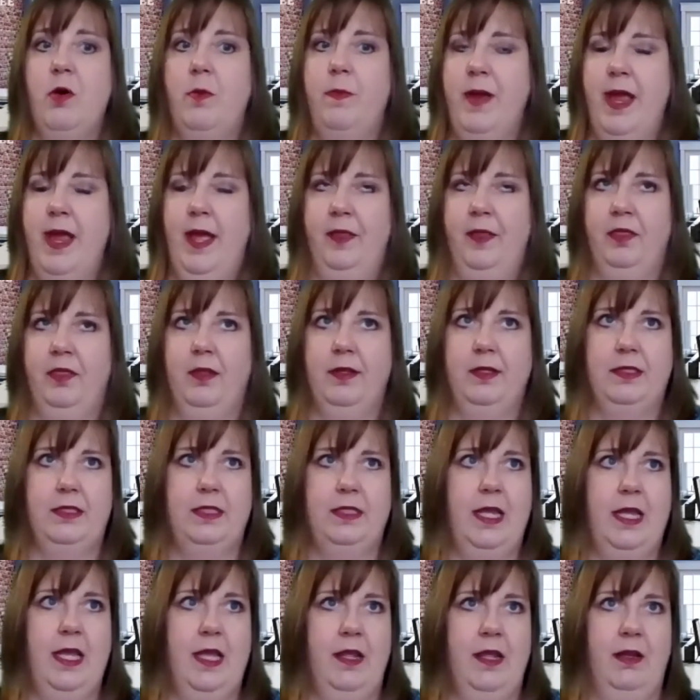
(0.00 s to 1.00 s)

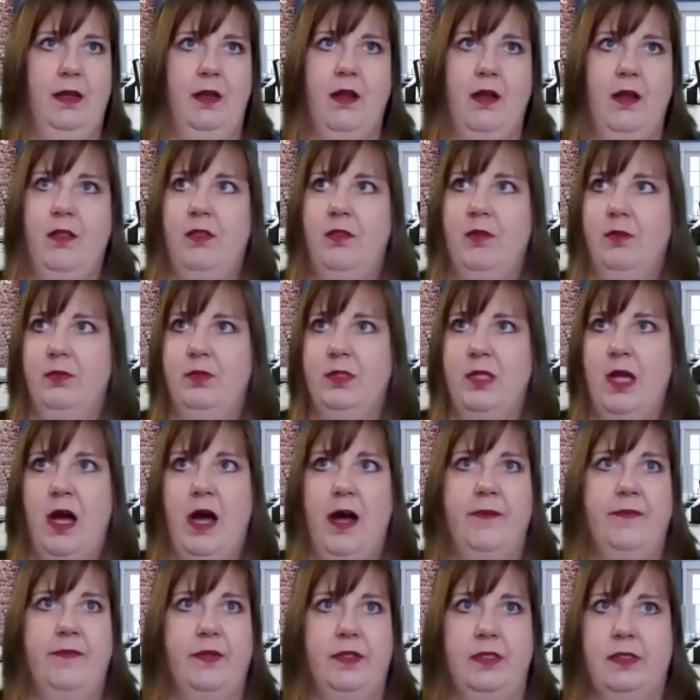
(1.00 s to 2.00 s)
pamphlets in those
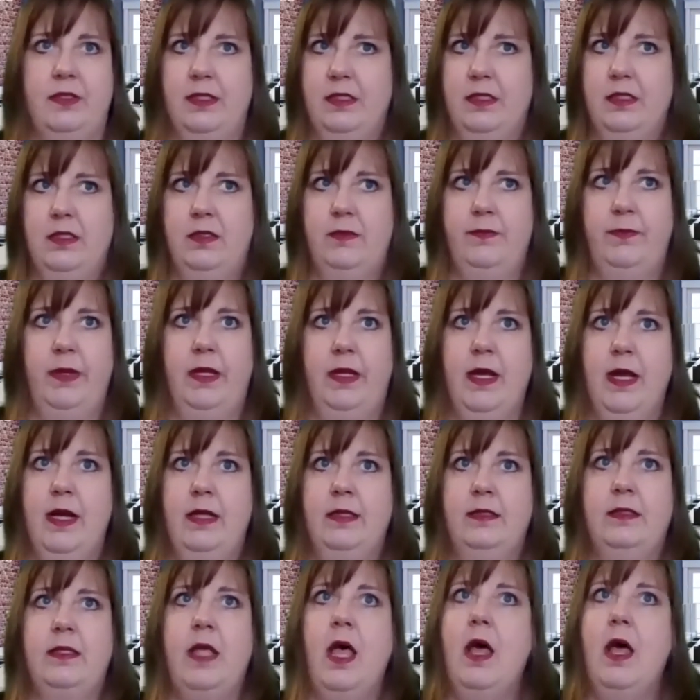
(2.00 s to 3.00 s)
offices
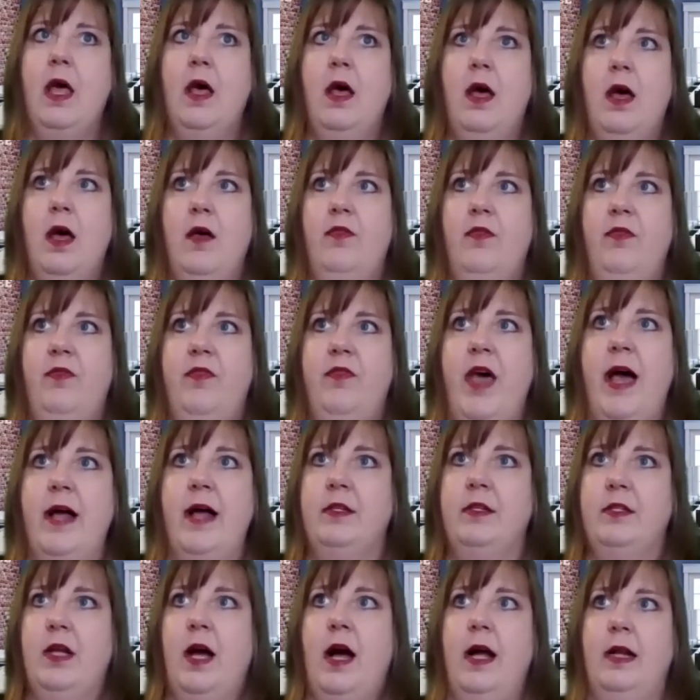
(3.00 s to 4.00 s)
because
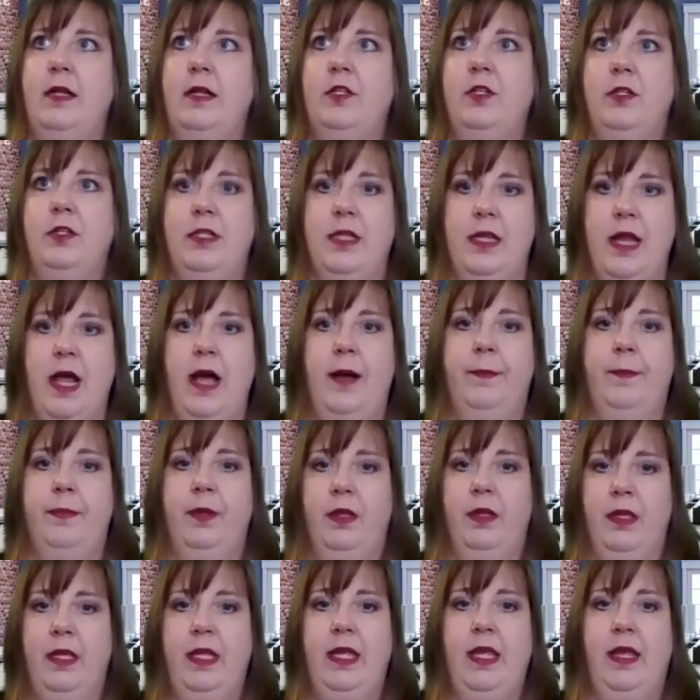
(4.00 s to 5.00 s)
that doctor did not
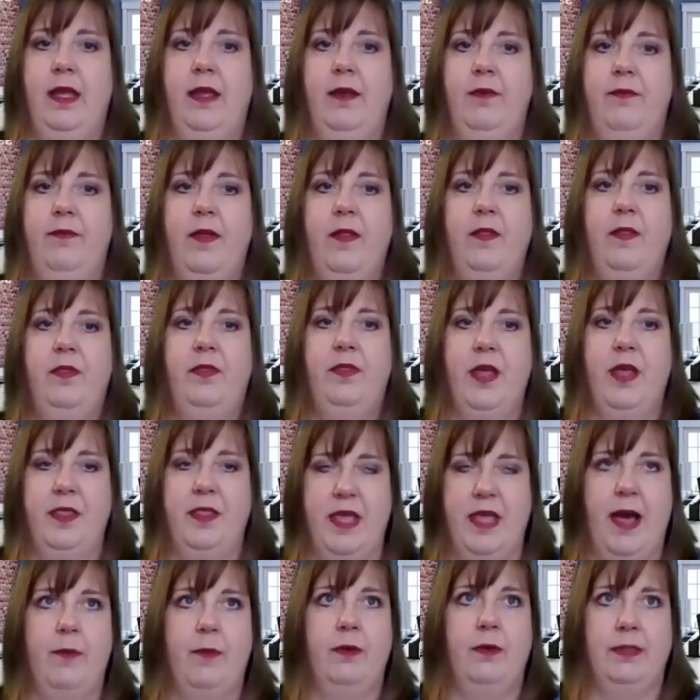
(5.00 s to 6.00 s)
believe
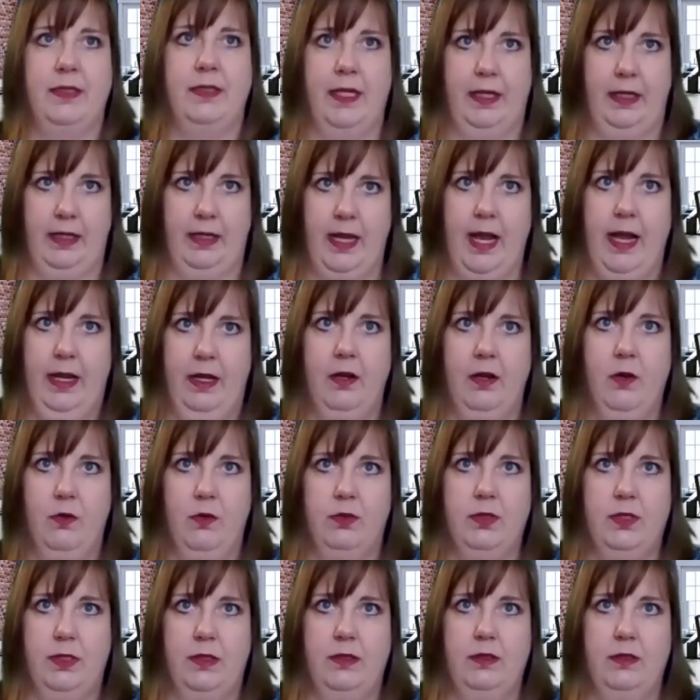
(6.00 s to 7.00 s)
that that was a
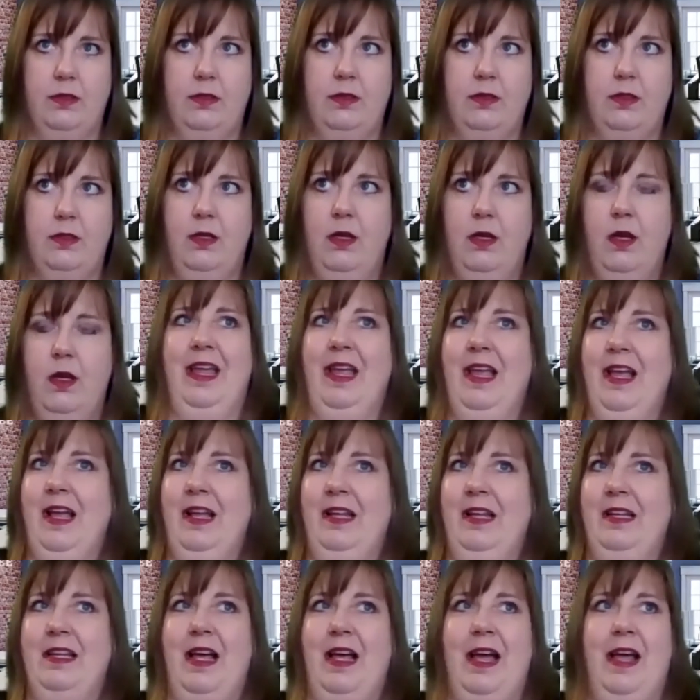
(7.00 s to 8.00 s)
diagnosis.
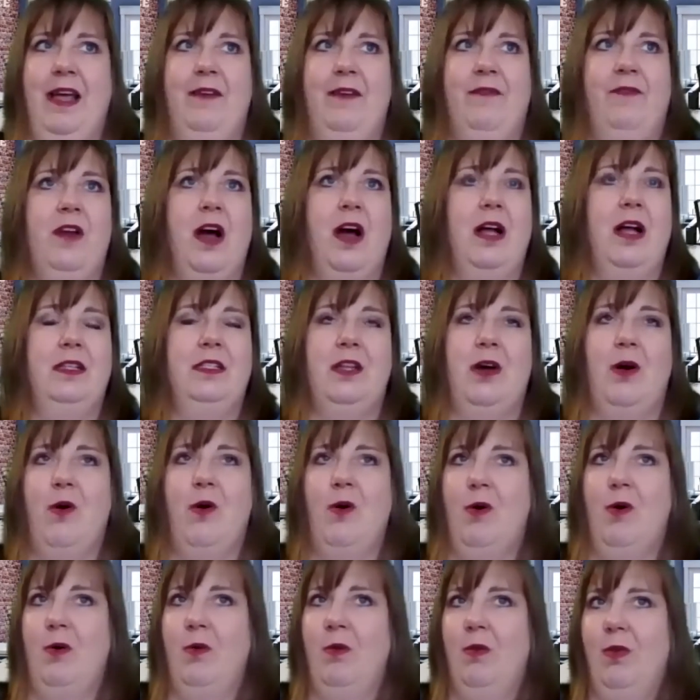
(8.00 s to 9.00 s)
And I've gone to
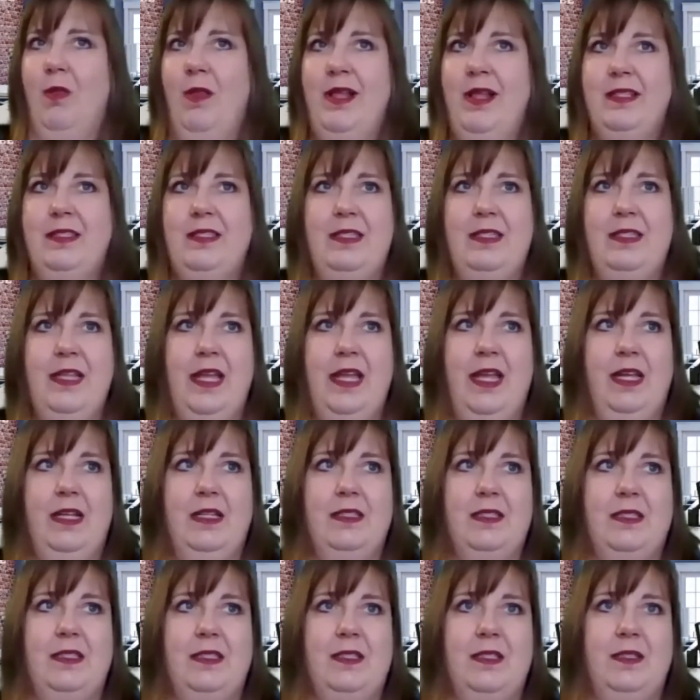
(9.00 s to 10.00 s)

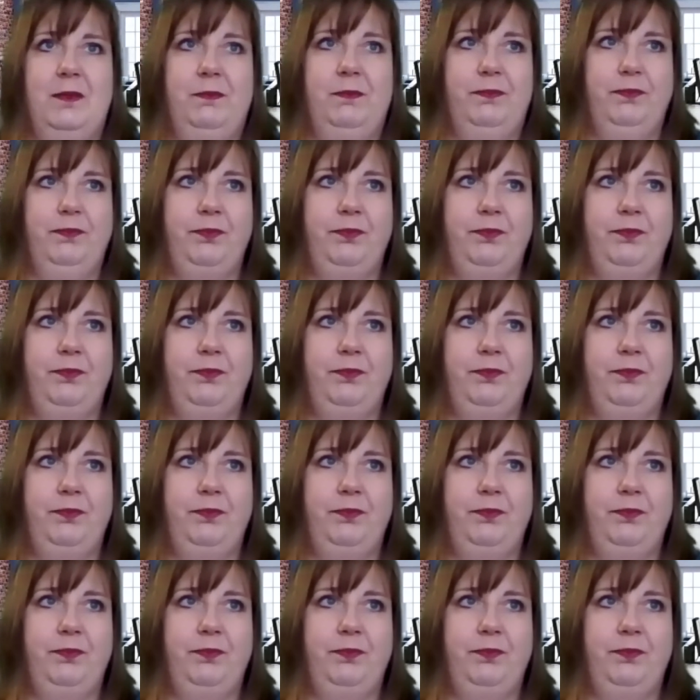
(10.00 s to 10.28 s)
holistics,